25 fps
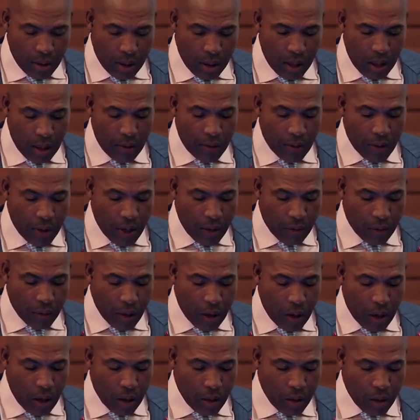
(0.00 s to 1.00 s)
even
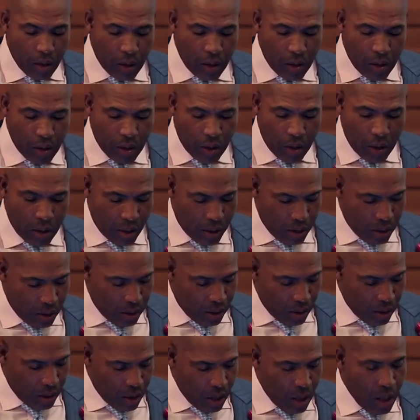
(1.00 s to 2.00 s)
after all these
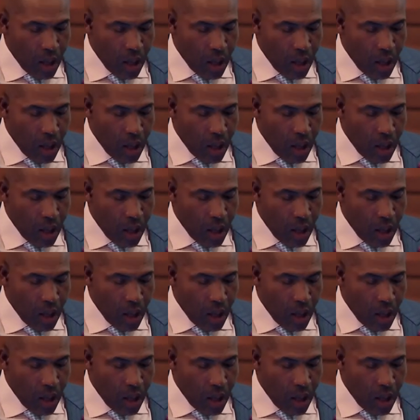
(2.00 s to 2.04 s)
years.